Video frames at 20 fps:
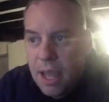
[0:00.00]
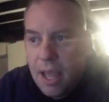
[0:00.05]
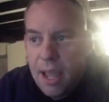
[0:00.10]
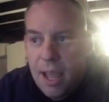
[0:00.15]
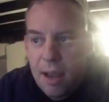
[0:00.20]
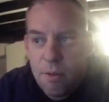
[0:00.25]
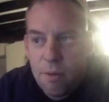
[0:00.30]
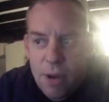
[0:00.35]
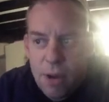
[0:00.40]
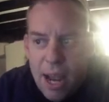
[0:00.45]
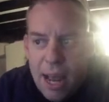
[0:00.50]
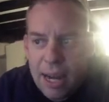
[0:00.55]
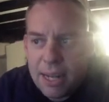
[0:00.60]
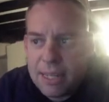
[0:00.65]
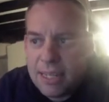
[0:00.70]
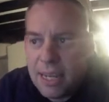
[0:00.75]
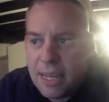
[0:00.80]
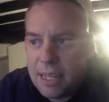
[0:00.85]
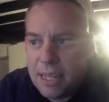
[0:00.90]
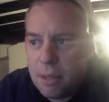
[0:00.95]
In
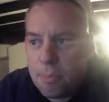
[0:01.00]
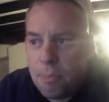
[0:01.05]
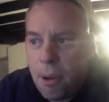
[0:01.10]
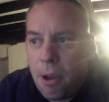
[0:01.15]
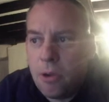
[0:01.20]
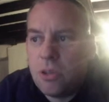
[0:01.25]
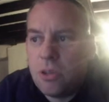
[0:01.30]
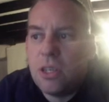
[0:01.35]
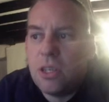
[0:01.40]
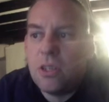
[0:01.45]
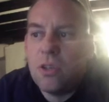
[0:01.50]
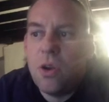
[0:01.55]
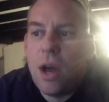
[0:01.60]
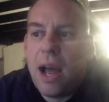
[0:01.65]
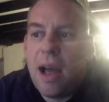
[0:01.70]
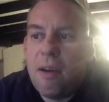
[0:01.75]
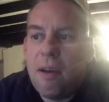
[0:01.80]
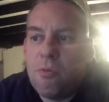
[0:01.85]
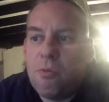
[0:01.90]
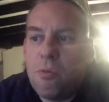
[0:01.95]
reality, the post does not
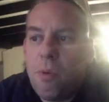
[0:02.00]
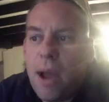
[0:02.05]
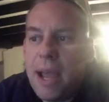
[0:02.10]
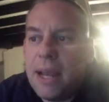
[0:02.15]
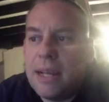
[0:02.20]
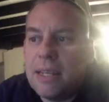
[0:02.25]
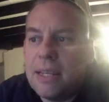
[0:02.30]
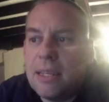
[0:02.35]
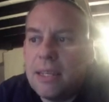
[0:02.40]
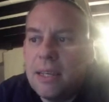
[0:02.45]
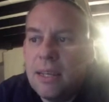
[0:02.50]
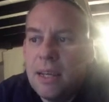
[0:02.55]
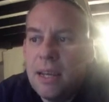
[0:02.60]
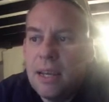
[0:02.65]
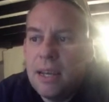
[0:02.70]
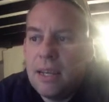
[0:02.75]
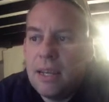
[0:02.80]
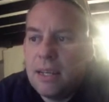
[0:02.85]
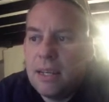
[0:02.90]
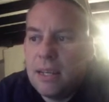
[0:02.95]
have weight.
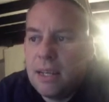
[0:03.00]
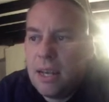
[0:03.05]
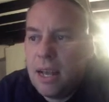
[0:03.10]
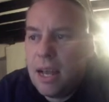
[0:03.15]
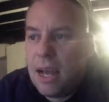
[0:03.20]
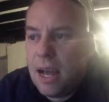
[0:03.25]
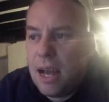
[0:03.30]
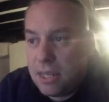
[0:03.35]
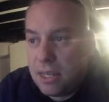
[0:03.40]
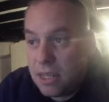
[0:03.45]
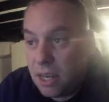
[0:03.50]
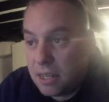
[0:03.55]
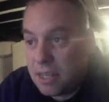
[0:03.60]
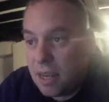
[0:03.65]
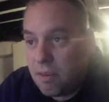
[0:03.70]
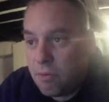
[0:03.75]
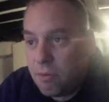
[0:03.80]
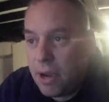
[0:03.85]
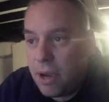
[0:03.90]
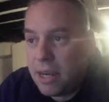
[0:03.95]
Does
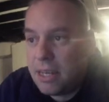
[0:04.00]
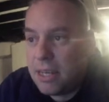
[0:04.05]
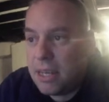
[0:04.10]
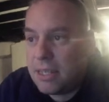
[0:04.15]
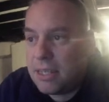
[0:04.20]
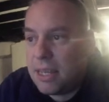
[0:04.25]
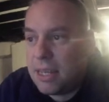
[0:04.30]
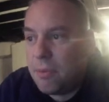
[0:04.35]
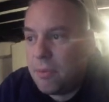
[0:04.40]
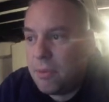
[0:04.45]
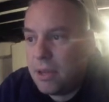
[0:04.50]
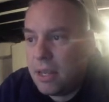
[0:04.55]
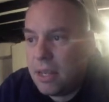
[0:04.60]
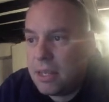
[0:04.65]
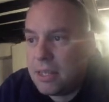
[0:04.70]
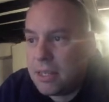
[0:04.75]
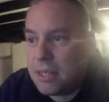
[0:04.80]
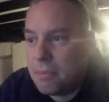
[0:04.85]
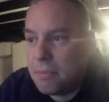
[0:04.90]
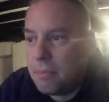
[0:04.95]
have weight. State whether
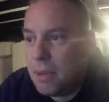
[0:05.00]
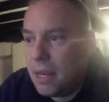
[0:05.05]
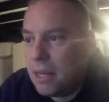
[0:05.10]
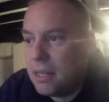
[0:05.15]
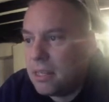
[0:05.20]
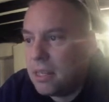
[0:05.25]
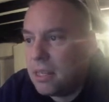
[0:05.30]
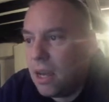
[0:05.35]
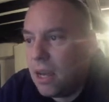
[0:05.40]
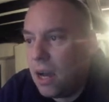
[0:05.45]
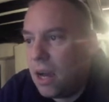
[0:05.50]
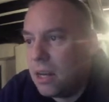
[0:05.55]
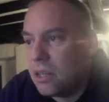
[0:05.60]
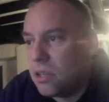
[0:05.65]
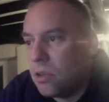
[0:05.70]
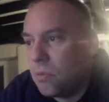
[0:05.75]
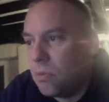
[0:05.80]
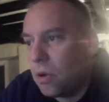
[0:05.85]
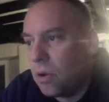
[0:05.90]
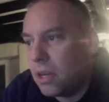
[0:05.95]
this means the answer
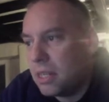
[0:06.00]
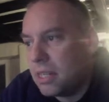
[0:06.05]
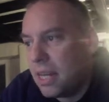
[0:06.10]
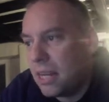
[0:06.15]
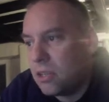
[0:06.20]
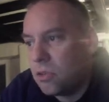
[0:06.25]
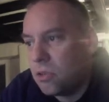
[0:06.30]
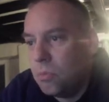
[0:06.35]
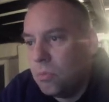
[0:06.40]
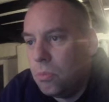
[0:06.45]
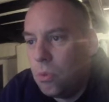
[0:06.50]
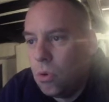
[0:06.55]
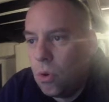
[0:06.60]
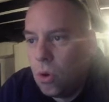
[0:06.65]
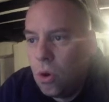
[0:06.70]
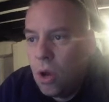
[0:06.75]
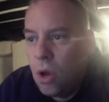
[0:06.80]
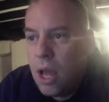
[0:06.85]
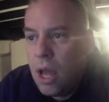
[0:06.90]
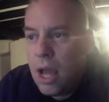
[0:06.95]
to the rock is less or
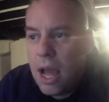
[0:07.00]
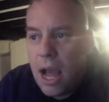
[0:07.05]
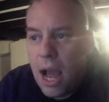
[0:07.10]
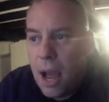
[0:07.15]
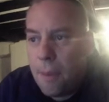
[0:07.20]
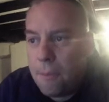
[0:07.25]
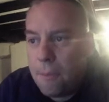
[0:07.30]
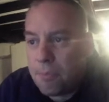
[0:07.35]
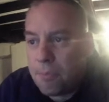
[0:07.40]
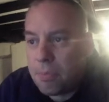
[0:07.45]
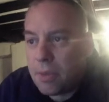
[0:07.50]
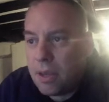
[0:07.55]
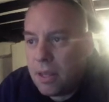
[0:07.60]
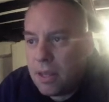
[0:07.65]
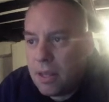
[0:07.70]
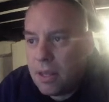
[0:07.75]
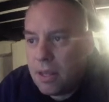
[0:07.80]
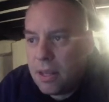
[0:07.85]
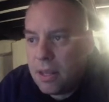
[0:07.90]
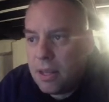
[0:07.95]
more.
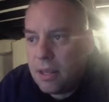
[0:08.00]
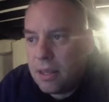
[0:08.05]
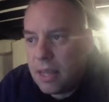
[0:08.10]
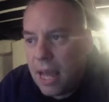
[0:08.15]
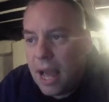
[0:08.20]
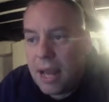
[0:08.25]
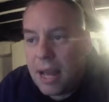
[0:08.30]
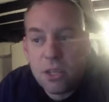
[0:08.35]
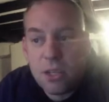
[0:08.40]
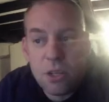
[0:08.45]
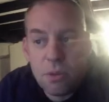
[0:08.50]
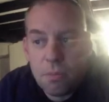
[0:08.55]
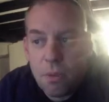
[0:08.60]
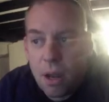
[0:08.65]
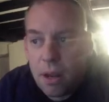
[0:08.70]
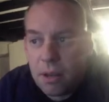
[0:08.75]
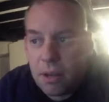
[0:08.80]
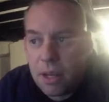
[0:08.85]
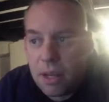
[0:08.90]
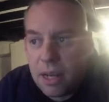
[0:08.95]
That
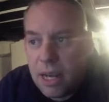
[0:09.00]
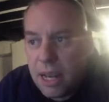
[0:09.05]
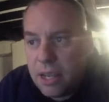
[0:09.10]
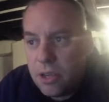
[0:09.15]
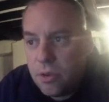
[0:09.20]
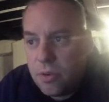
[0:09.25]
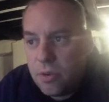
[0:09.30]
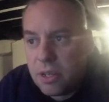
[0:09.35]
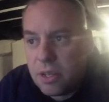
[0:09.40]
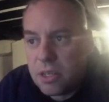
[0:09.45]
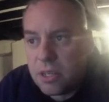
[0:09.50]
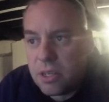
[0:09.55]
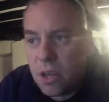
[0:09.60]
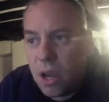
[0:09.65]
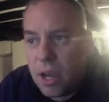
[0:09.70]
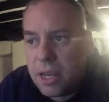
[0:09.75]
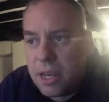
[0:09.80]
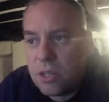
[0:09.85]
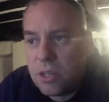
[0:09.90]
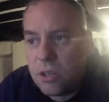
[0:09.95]
I'm going to let you
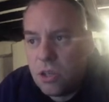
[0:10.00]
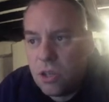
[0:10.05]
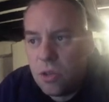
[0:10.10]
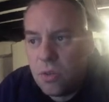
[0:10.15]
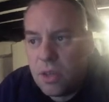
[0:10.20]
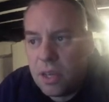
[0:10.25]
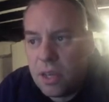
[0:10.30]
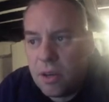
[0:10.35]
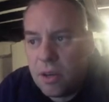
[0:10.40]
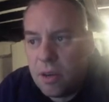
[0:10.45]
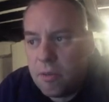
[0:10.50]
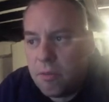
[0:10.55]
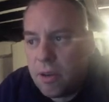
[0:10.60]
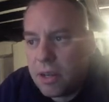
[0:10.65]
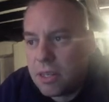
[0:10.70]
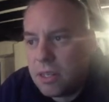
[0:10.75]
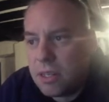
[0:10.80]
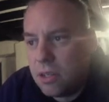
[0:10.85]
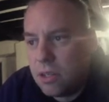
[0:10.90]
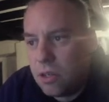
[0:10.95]
decide. Do you think it'll
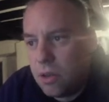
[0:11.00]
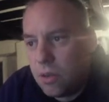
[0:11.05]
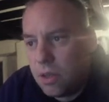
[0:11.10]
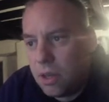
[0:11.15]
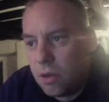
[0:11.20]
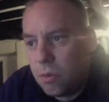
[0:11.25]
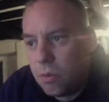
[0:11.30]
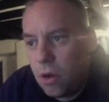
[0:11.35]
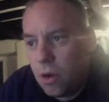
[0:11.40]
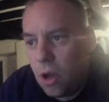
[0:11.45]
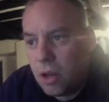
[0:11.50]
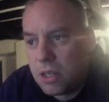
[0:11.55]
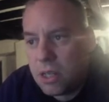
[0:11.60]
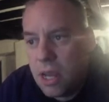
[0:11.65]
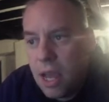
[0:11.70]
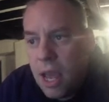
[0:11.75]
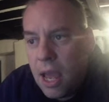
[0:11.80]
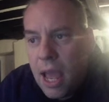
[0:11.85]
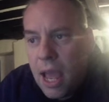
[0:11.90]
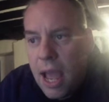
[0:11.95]
affect it? Do you think it will not?
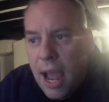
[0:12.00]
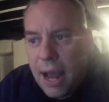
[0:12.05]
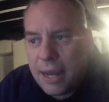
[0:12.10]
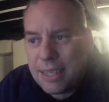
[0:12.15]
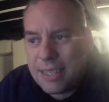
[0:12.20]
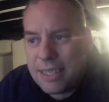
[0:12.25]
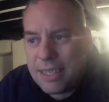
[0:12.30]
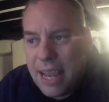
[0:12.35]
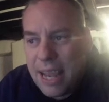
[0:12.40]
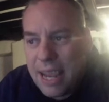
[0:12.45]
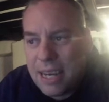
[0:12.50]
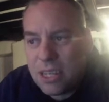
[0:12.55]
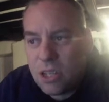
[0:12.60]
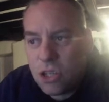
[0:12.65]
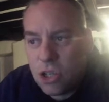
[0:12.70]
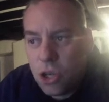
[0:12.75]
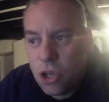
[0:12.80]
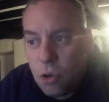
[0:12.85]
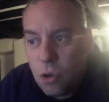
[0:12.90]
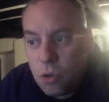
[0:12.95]
And state
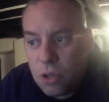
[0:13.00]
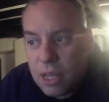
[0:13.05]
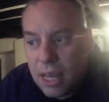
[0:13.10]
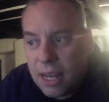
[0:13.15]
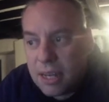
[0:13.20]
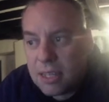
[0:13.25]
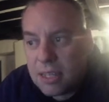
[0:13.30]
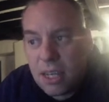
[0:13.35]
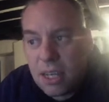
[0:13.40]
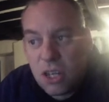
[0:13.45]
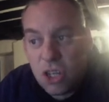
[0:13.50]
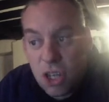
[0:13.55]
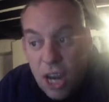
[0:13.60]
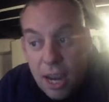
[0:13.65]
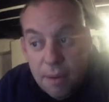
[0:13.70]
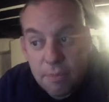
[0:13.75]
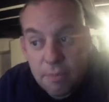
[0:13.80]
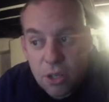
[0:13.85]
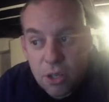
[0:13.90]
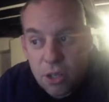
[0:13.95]
2 things that
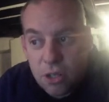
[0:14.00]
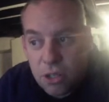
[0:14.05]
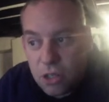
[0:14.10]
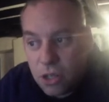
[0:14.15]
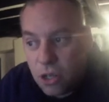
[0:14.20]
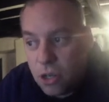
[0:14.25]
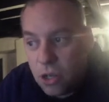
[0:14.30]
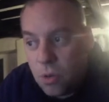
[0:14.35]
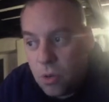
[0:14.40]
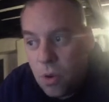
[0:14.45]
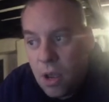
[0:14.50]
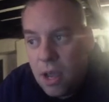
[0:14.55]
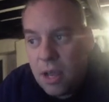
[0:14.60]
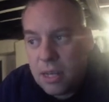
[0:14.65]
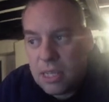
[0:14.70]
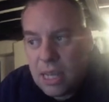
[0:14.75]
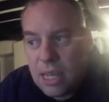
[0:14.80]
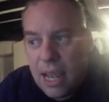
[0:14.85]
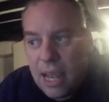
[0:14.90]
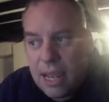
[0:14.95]
James could do
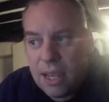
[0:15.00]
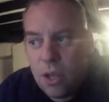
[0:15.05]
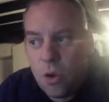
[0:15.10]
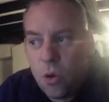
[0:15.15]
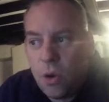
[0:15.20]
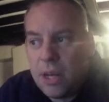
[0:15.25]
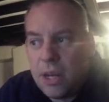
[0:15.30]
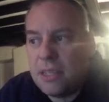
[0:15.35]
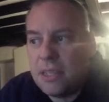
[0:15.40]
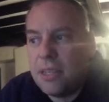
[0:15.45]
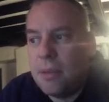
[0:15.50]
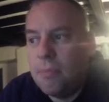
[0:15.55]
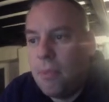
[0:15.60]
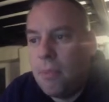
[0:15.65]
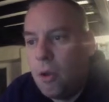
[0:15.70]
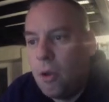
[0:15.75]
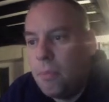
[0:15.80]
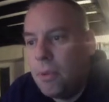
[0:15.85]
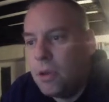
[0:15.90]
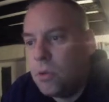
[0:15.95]
to increase the
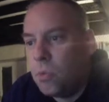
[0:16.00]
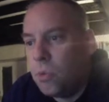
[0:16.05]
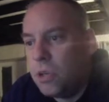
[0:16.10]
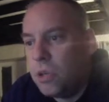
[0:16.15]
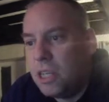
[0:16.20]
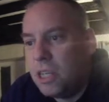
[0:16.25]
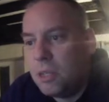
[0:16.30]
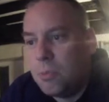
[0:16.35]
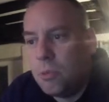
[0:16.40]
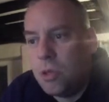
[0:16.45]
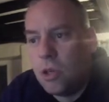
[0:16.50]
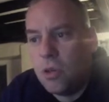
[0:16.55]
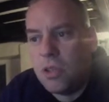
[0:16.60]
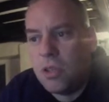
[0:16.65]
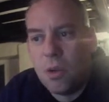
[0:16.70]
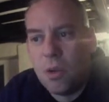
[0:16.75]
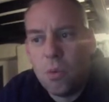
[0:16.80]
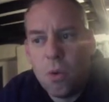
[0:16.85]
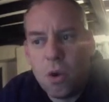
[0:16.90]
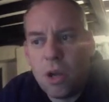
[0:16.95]
moment which he's
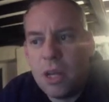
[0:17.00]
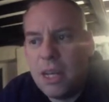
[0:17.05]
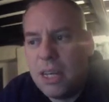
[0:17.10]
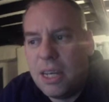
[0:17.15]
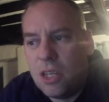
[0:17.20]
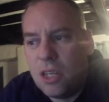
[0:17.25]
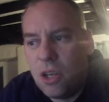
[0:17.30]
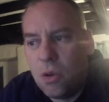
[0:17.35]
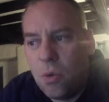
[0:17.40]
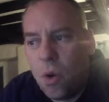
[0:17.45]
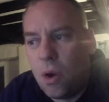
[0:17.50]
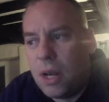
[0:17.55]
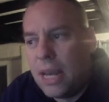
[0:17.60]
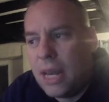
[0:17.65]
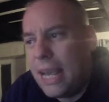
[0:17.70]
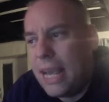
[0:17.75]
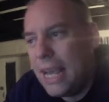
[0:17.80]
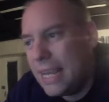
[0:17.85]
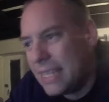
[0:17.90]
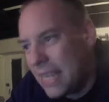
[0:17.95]
producing. What could he do on
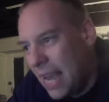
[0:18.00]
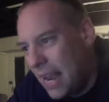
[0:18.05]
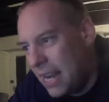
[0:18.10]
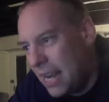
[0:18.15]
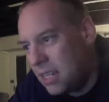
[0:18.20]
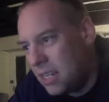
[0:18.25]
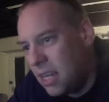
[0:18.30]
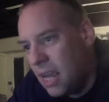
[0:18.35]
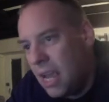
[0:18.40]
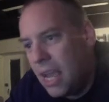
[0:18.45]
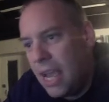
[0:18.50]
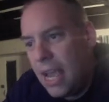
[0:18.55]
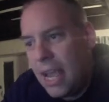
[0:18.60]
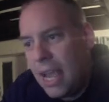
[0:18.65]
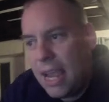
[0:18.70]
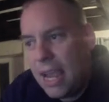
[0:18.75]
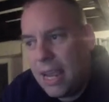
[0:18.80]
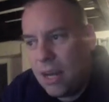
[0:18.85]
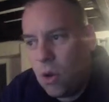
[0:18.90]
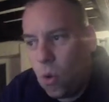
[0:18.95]
his end
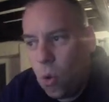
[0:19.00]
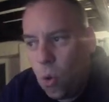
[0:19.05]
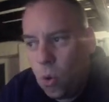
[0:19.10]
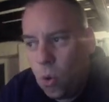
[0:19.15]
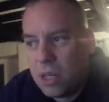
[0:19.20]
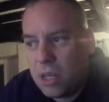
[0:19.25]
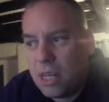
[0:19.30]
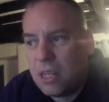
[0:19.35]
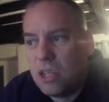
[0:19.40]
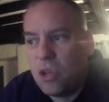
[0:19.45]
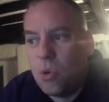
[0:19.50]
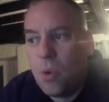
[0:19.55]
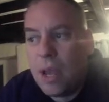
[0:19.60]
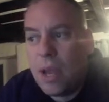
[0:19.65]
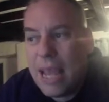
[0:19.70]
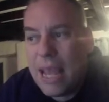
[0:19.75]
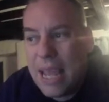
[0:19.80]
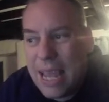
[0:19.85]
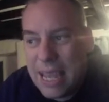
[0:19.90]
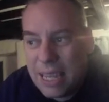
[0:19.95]
in order to
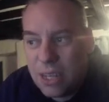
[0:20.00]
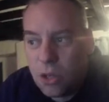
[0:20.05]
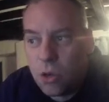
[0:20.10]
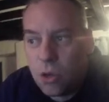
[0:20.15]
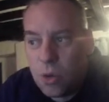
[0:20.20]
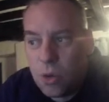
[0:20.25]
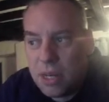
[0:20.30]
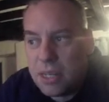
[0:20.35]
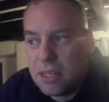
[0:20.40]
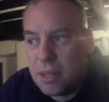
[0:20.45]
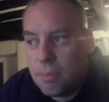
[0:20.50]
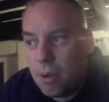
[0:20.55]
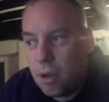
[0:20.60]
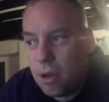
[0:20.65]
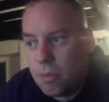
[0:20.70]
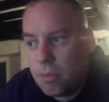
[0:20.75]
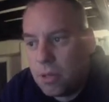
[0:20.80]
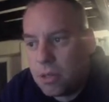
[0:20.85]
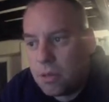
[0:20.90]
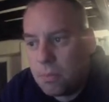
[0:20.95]
increase the
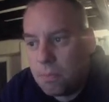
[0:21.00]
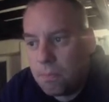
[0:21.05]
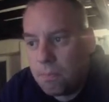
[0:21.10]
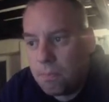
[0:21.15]
moment?